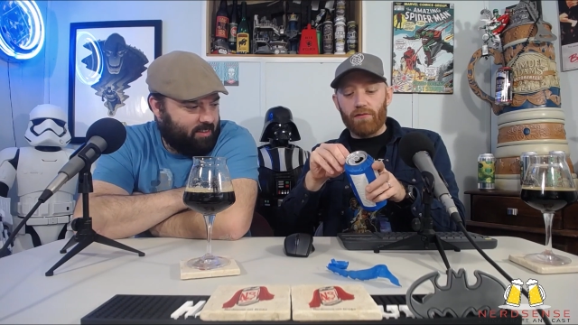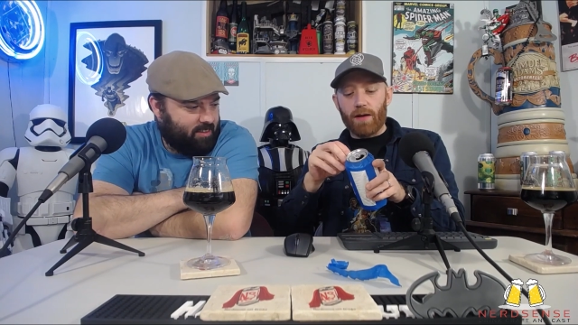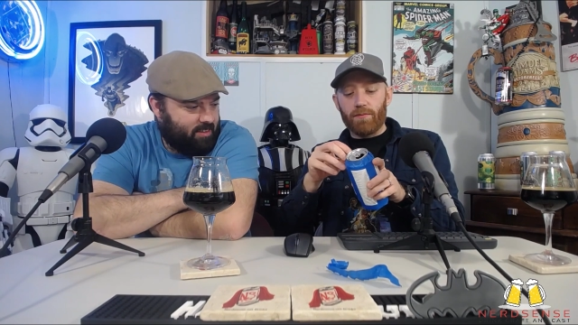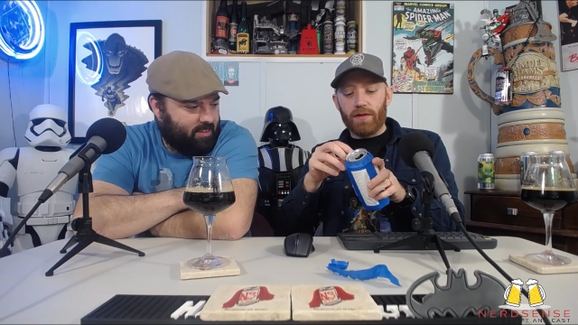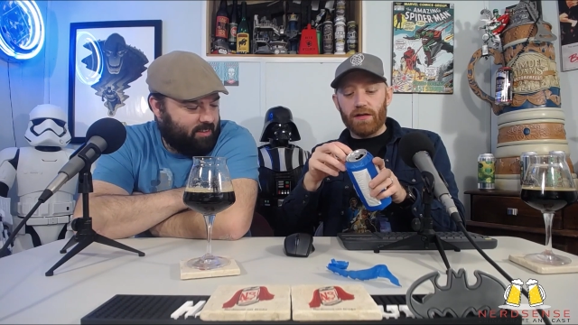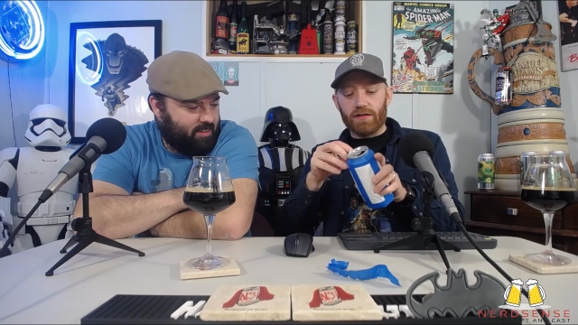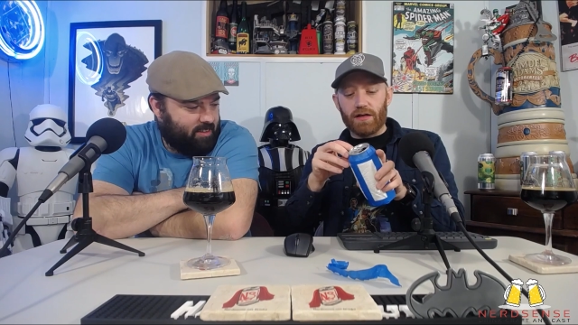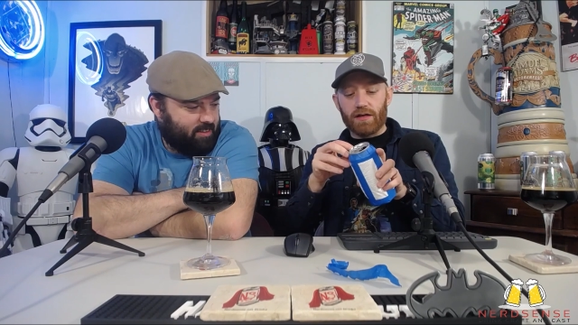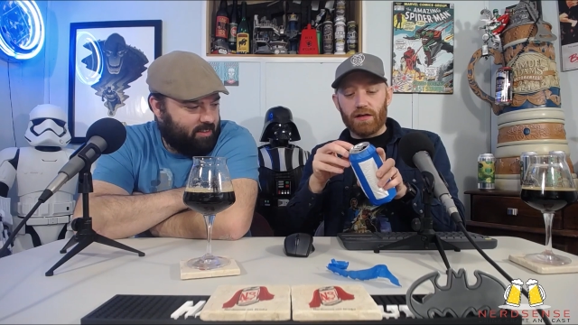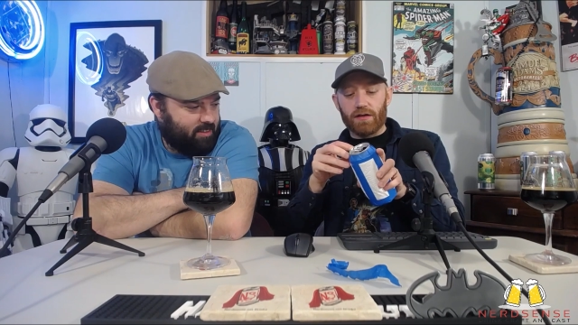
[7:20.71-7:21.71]
Speaker 1: I wrapped his
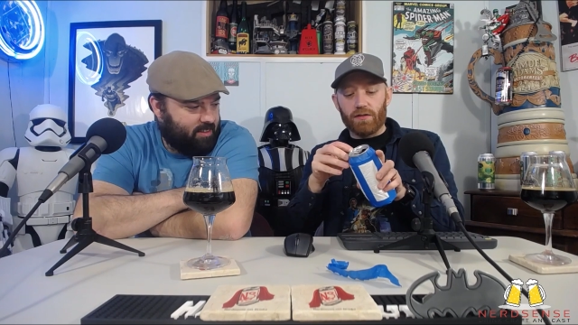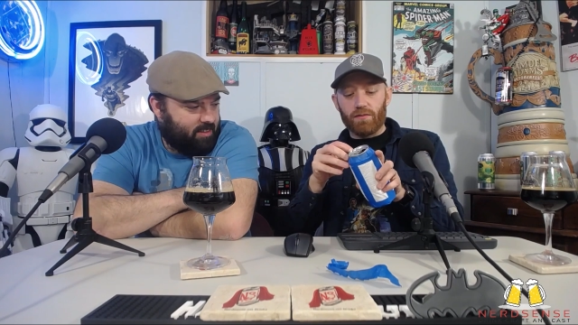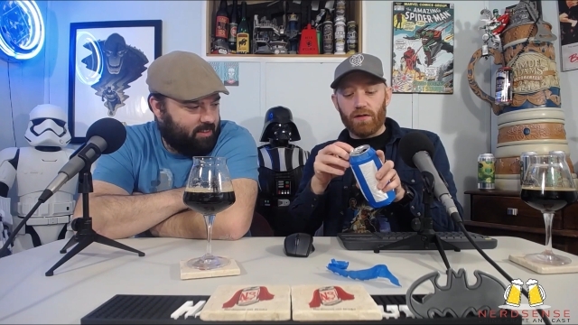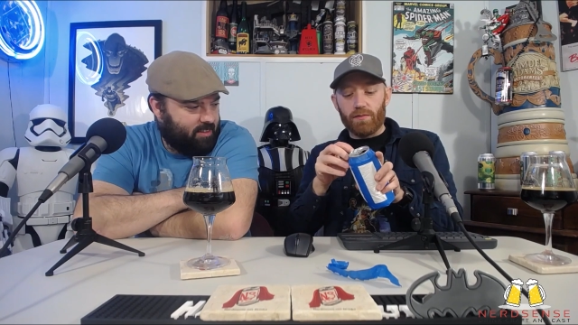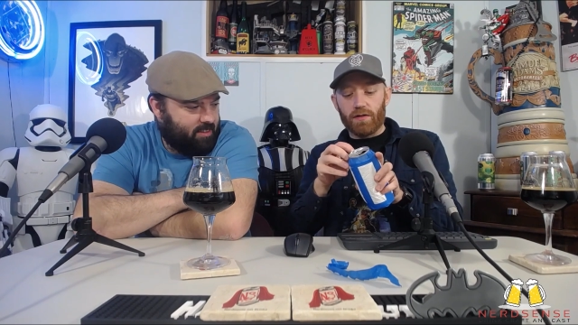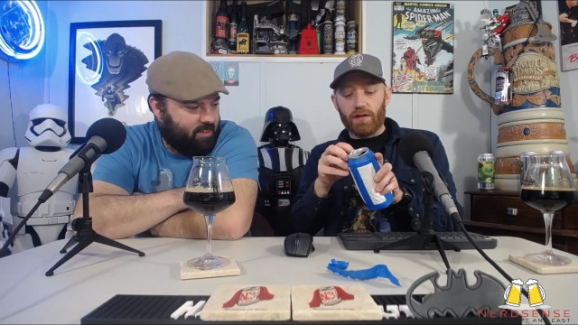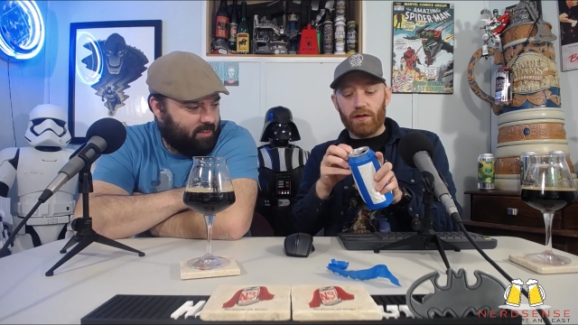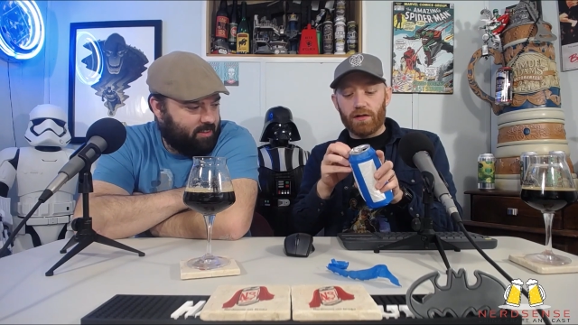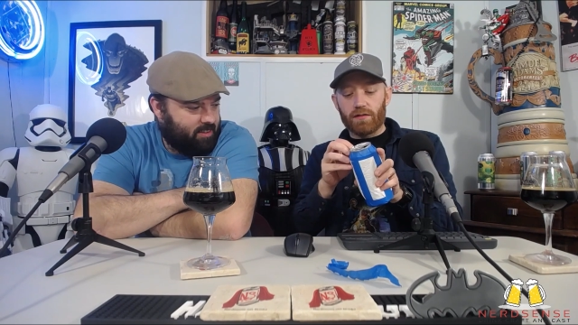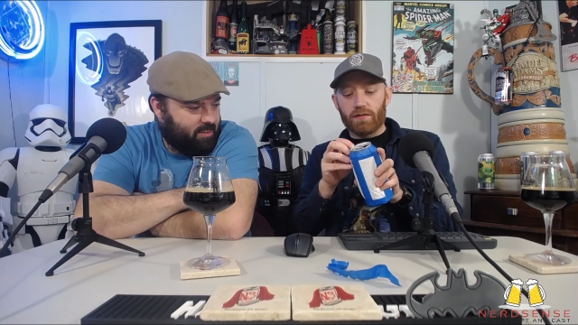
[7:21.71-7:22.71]
like in a good way, but
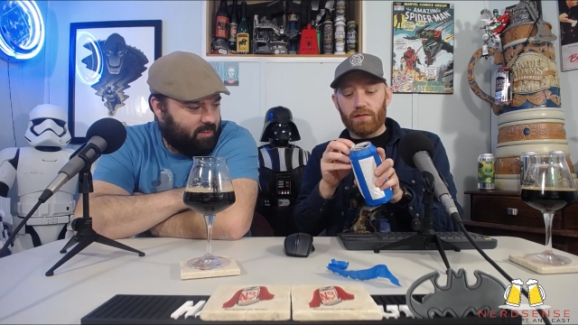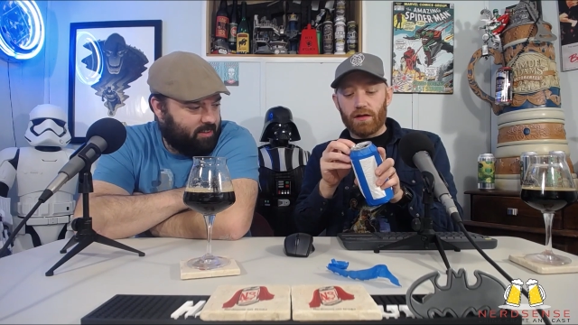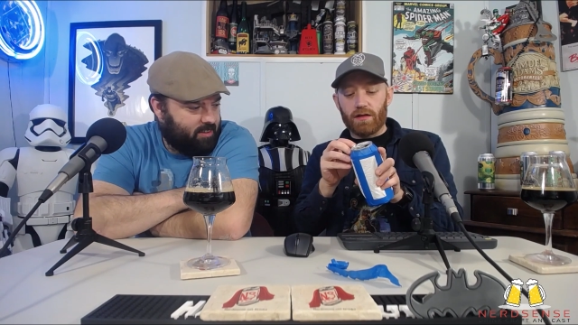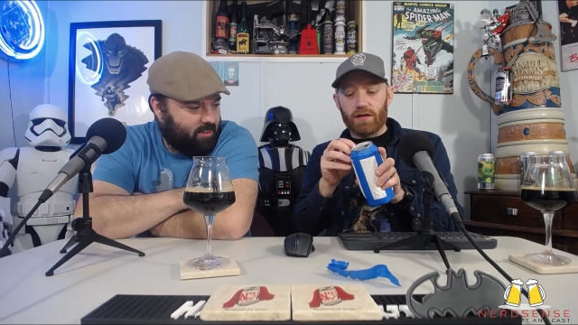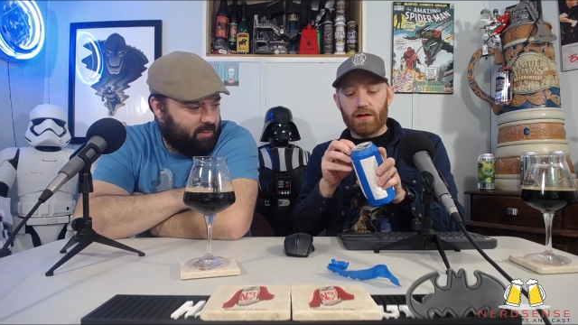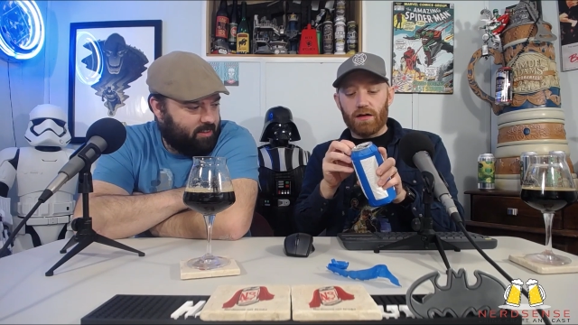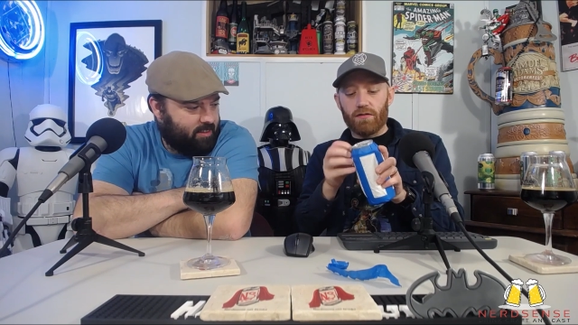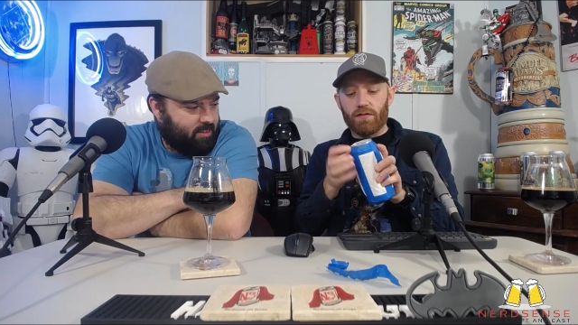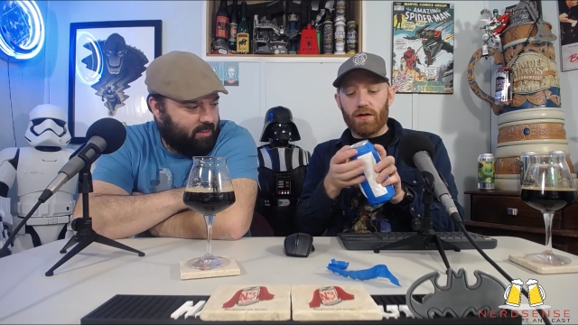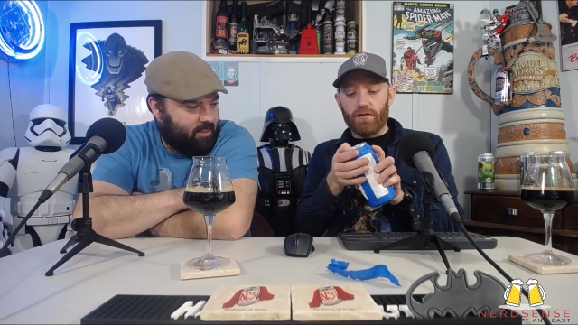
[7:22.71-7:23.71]
like I think I
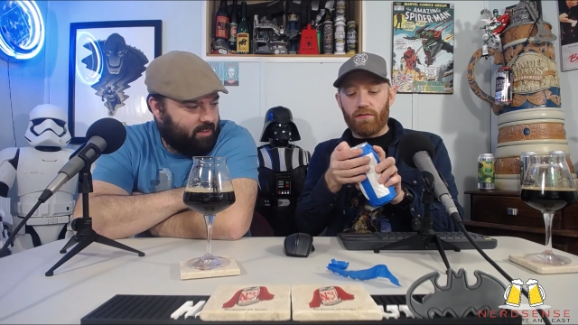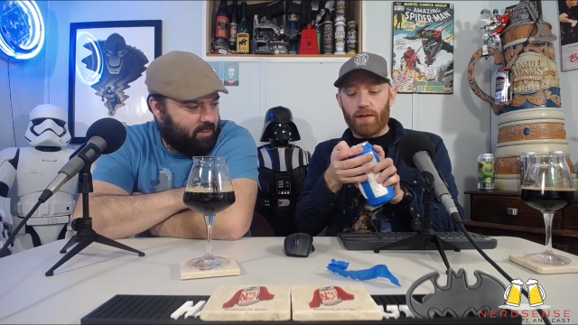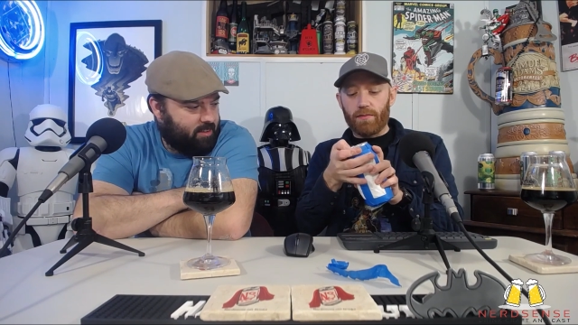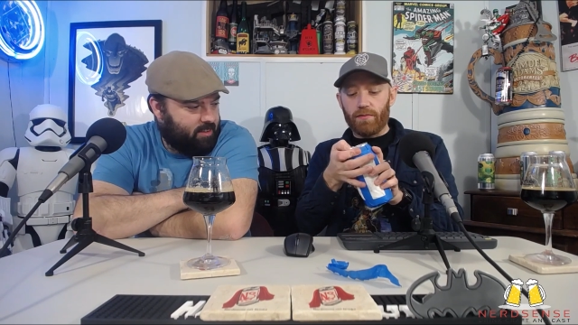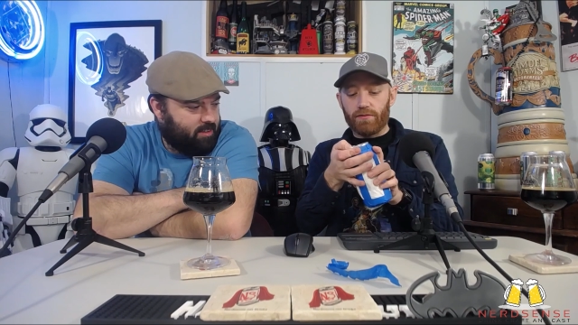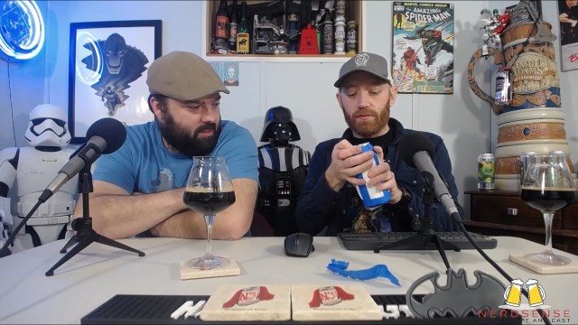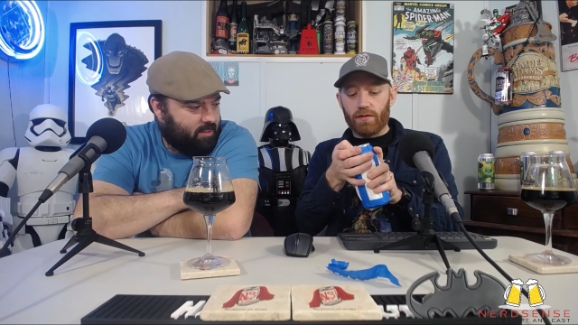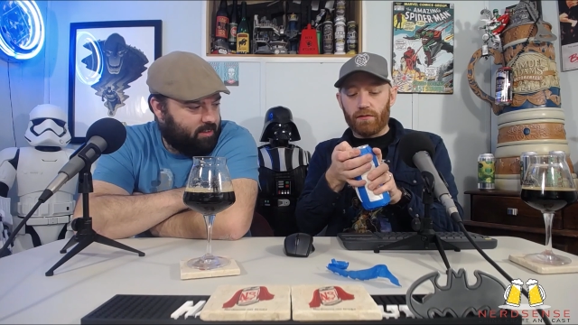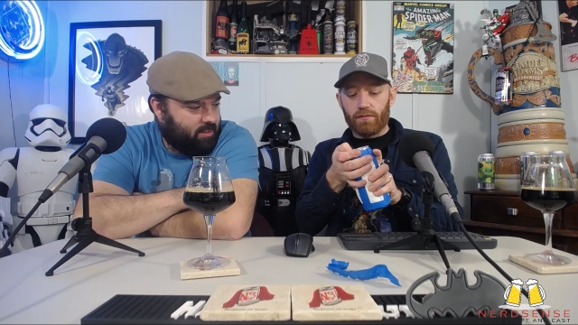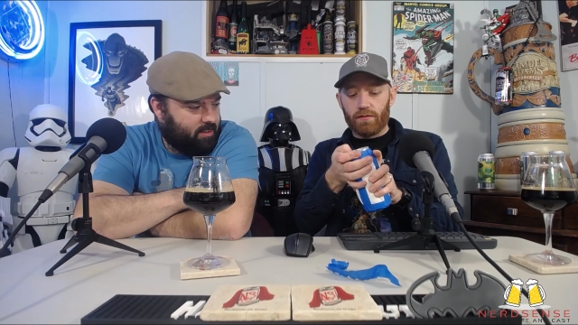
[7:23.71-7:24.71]
don't know how they wrap them as well.